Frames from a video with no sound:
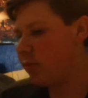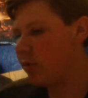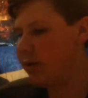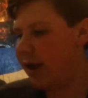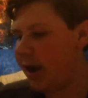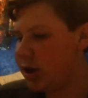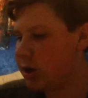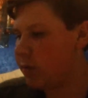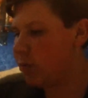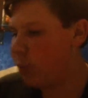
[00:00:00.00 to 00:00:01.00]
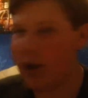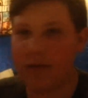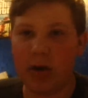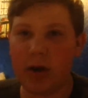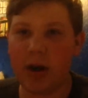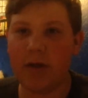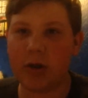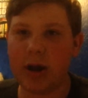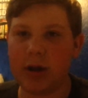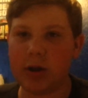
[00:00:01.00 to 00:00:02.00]
Next, we have another
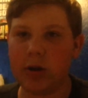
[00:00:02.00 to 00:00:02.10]
Assassin's